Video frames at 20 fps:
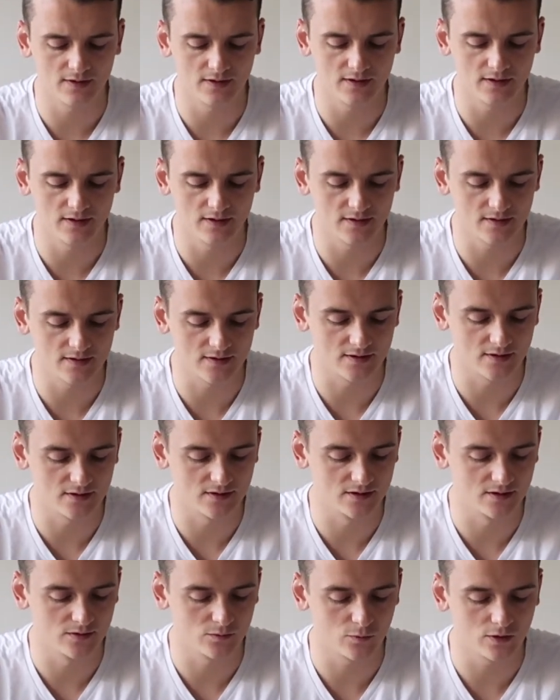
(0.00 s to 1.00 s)

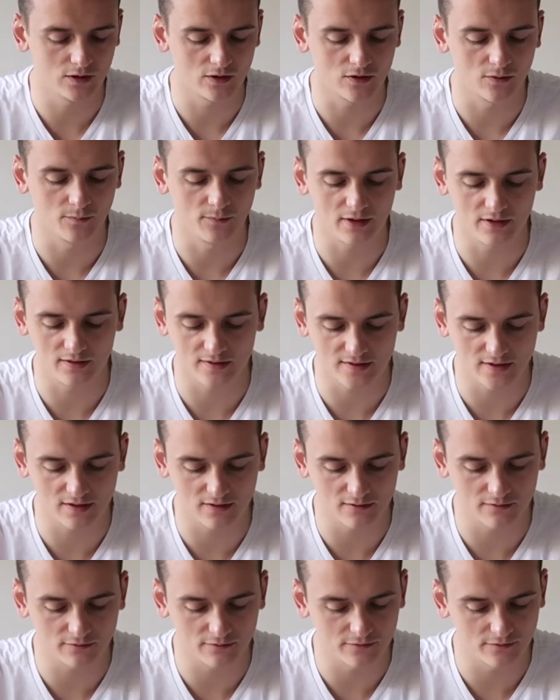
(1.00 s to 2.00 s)
is where you compare
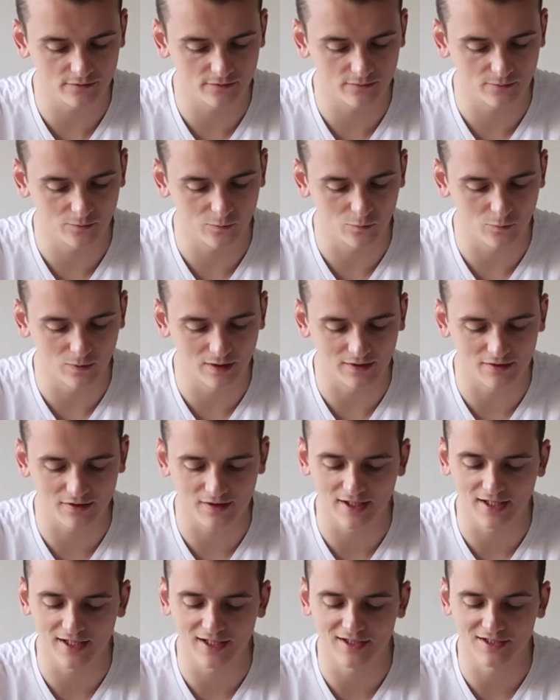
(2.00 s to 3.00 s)
yourself with
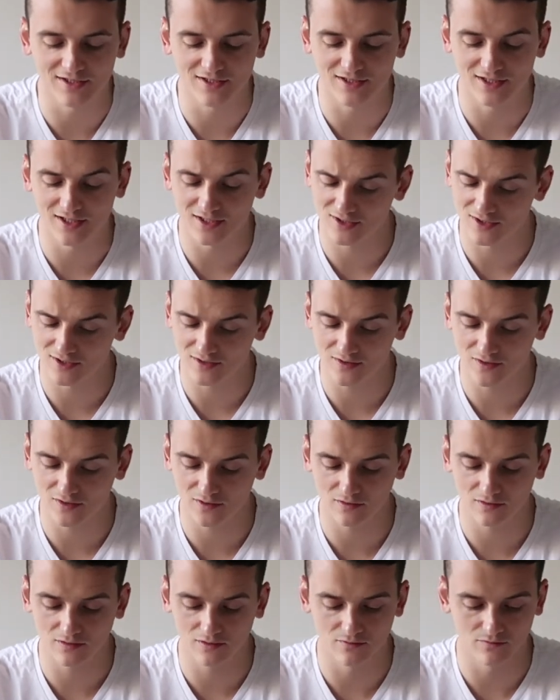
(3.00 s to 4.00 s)
a
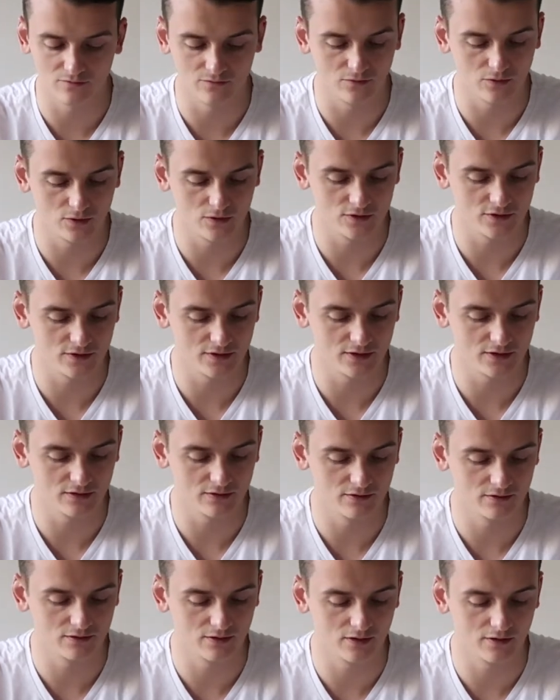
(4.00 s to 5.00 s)
digital
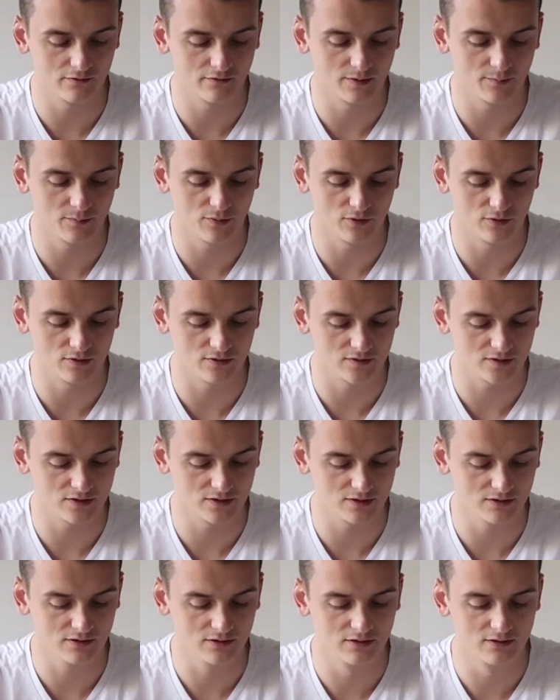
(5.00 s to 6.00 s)
version of a
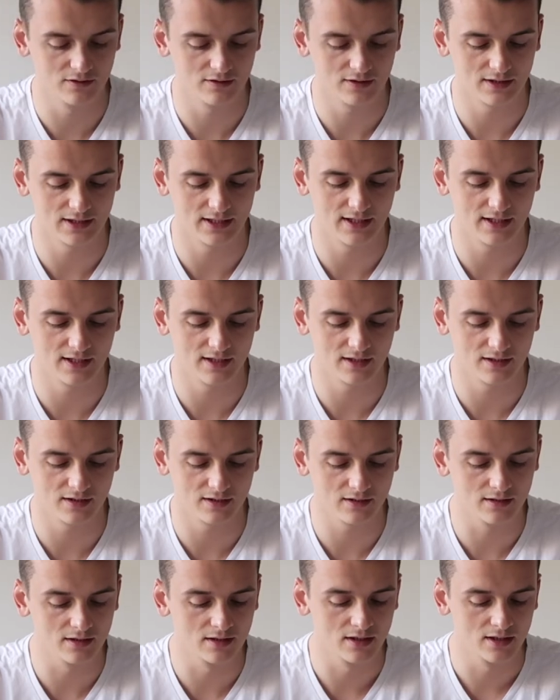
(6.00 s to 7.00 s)
person
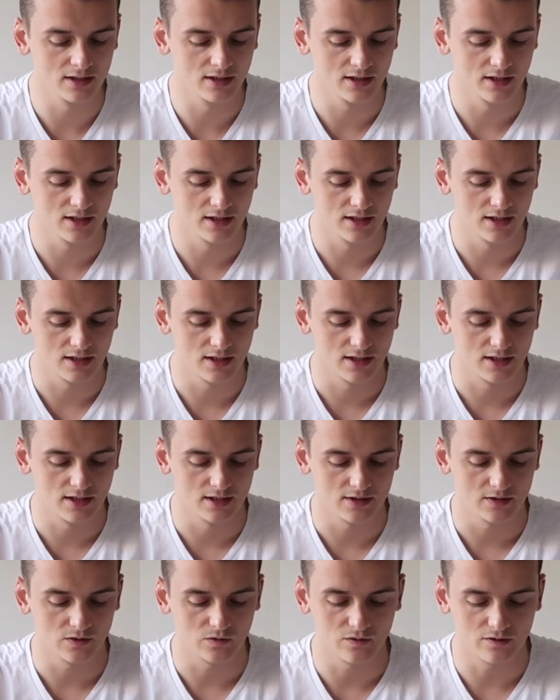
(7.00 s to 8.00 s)
and
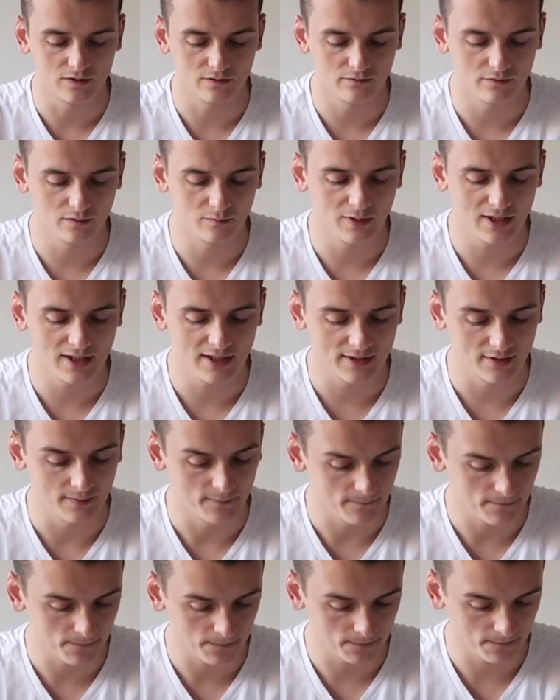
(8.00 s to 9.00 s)
you can feel bad.
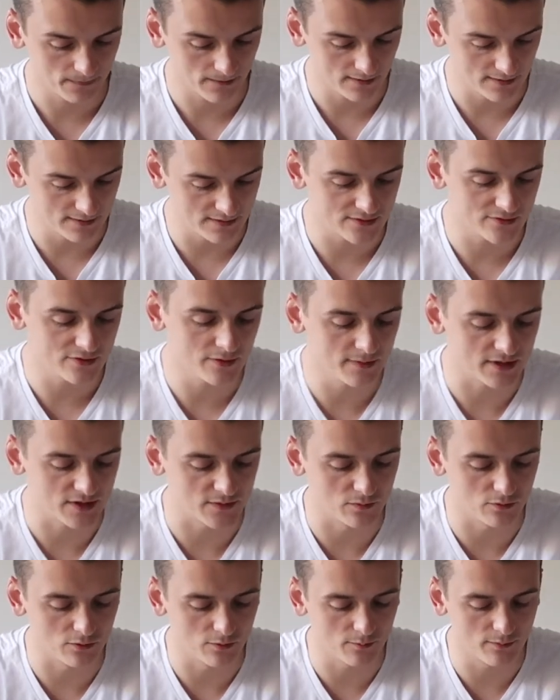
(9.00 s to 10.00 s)
Instagram
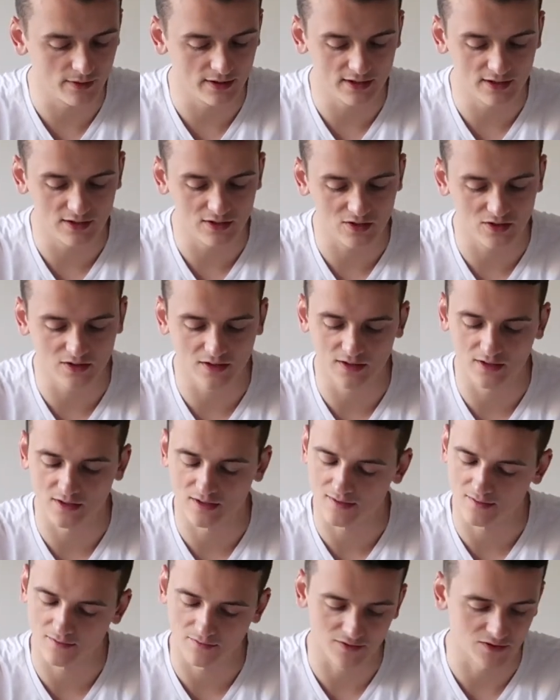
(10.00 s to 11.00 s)
Explore page
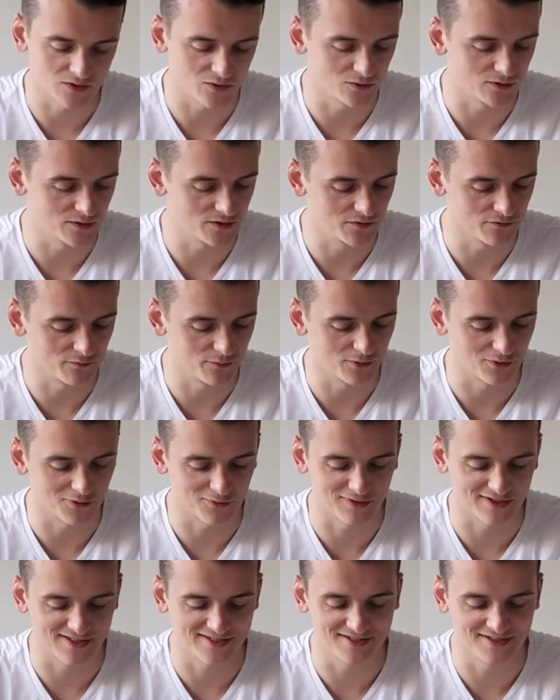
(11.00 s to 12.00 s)
is the source of
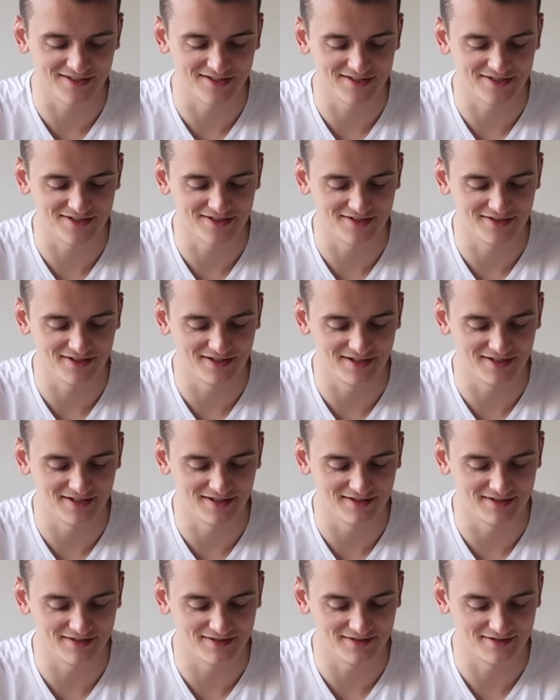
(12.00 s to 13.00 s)
procrastination,
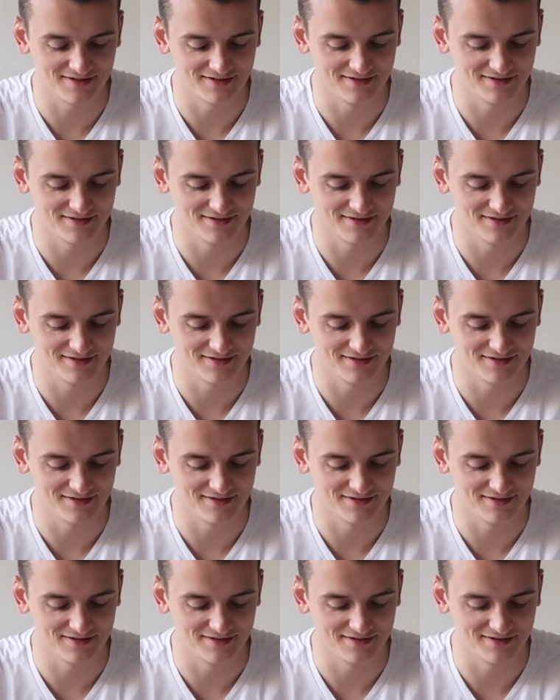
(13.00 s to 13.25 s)
and